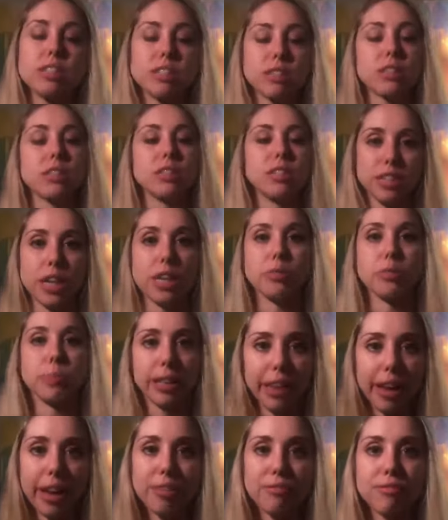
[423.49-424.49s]
is gonna change my
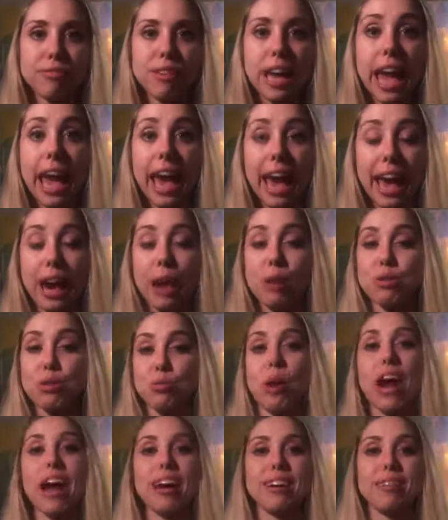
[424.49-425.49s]
life. And I was
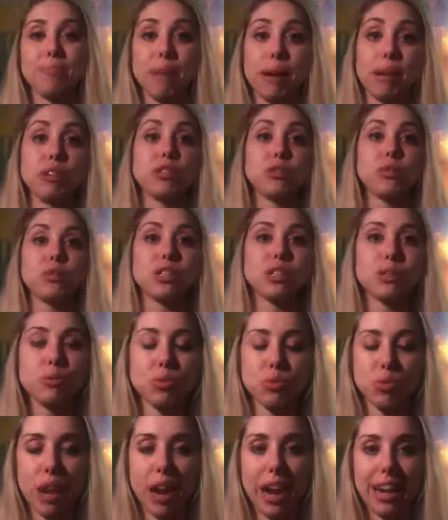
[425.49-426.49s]
right. My intuition
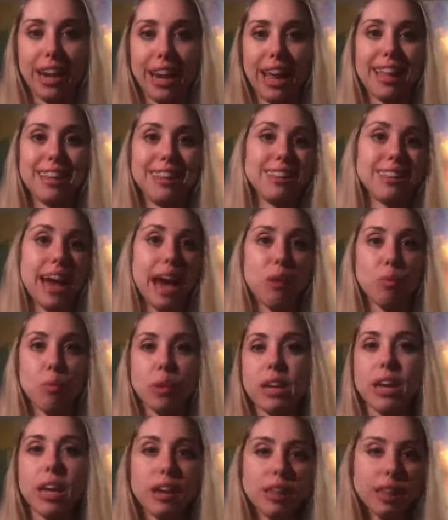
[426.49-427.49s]
was right. And that
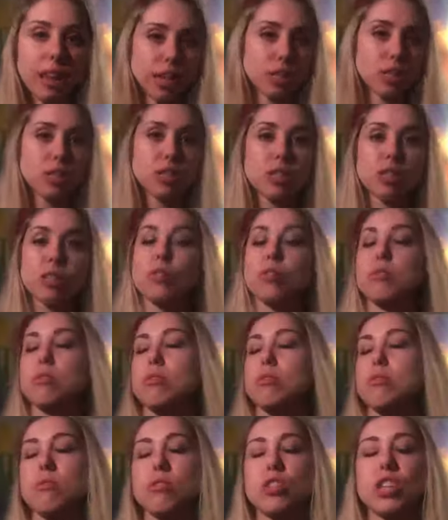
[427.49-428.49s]
weekend
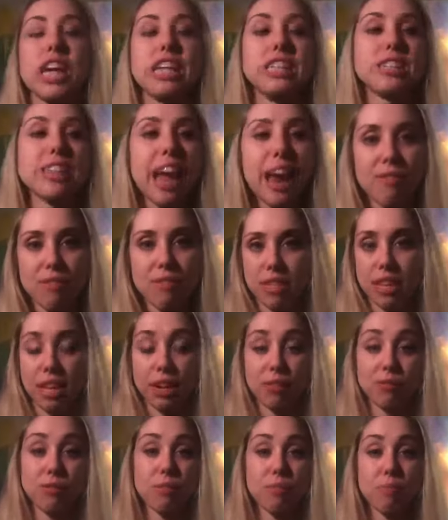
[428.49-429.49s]
changed
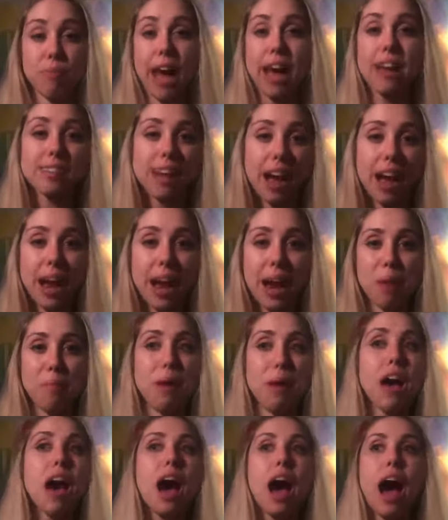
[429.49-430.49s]
everything. And from that time,
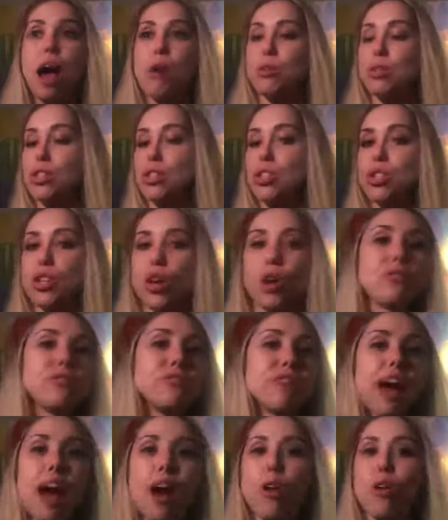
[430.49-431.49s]
I was so
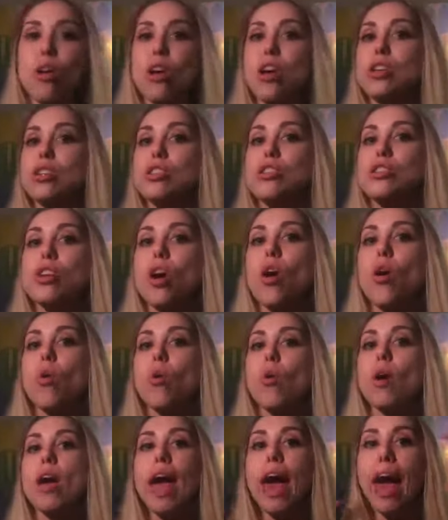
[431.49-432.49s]
devout,
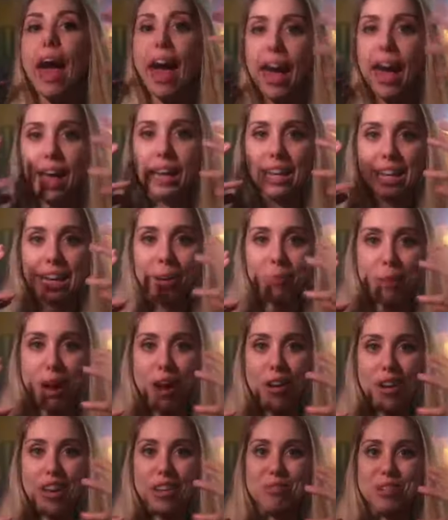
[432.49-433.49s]
so heady
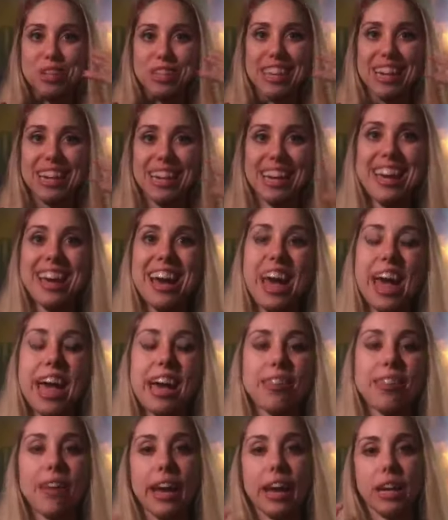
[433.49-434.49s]
about it, really,
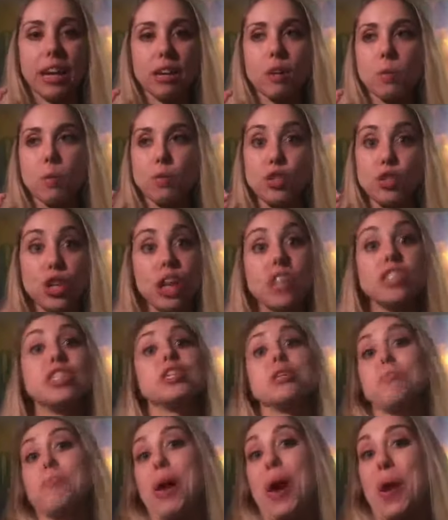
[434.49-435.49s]
and like
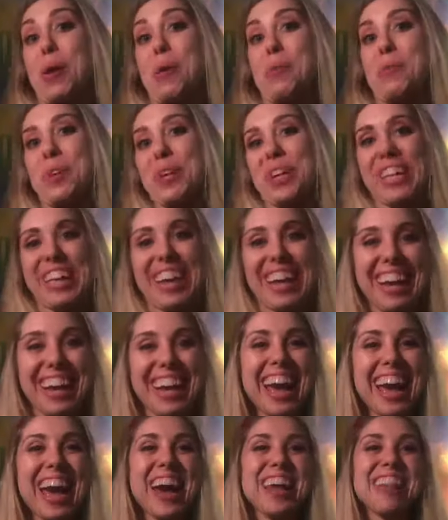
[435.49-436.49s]
judgy about it, really,
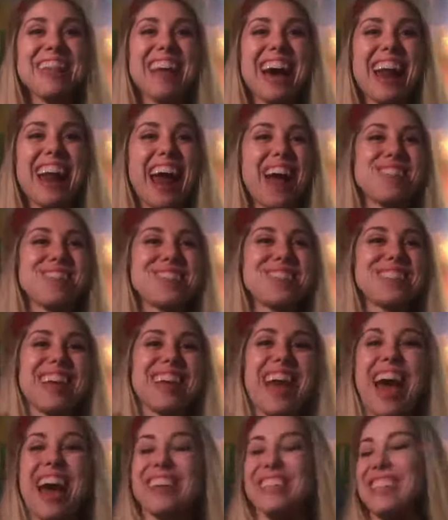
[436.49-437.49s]
that I was
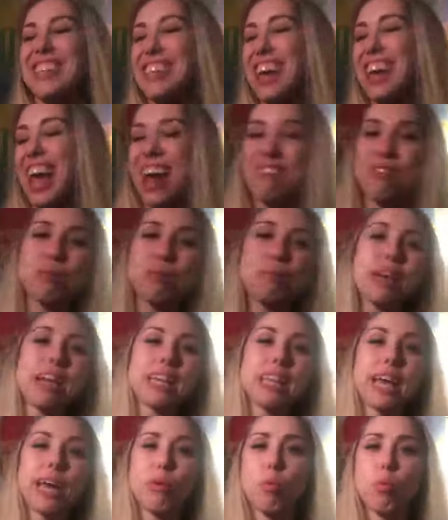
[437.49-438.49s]
asking
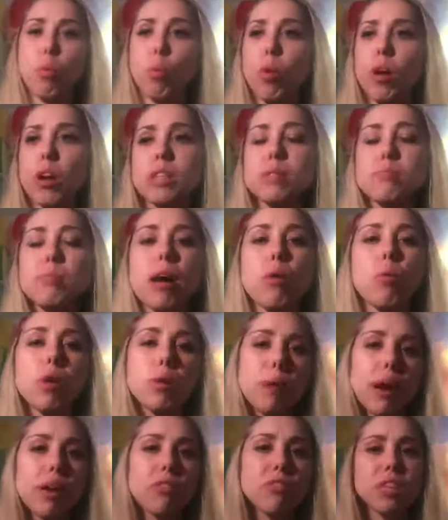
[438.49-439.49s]
everybody like, well,
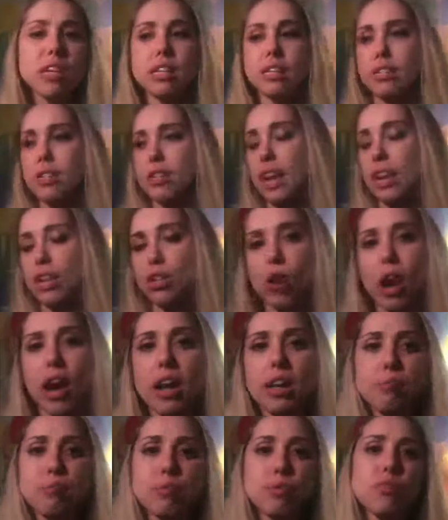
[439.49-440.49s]
what about this, and like
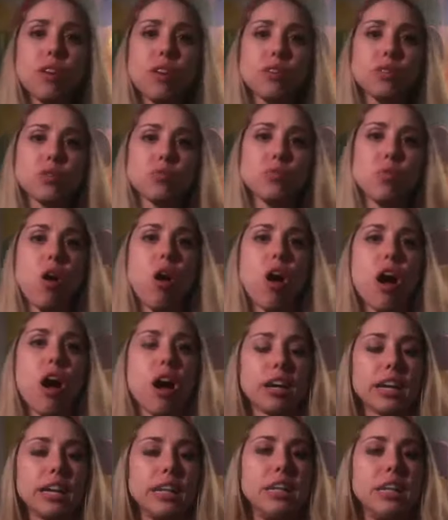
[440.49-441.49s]
trying to prove others
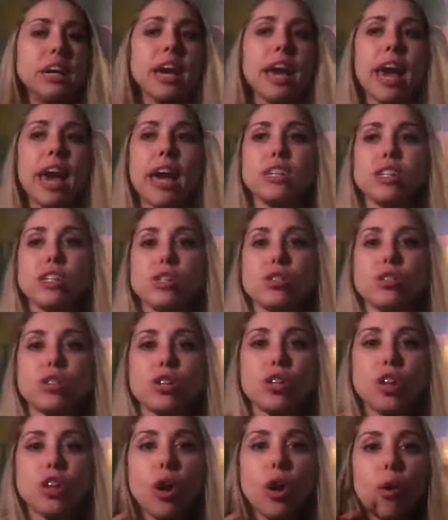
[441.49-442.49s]
wrong, and
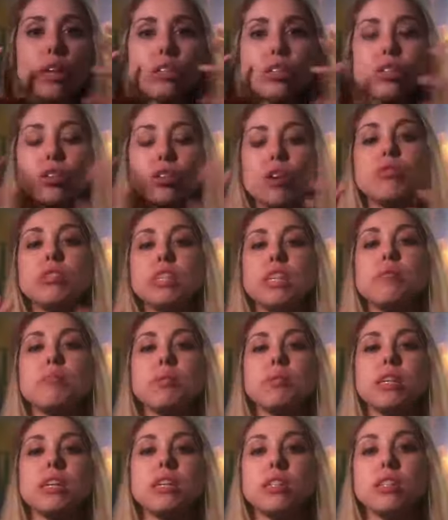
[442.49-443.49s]
just going so
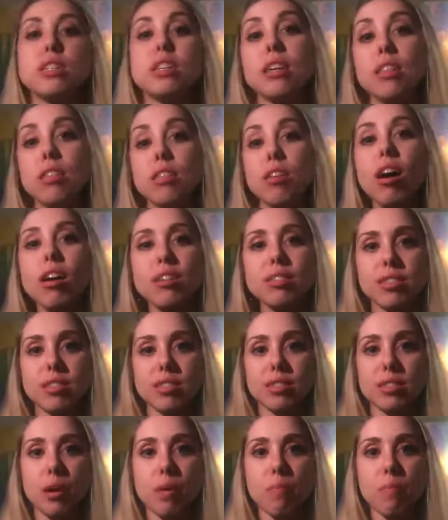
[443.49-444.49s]
deeply into
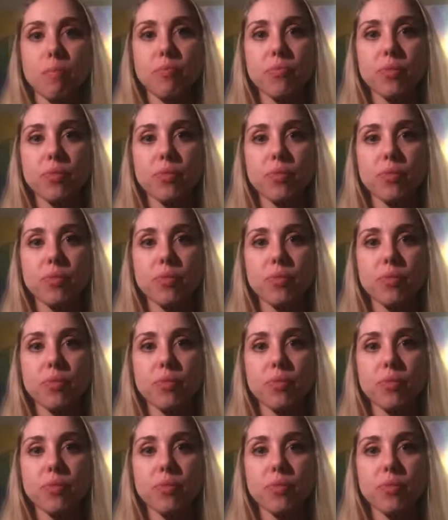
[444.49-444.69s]
Catholicism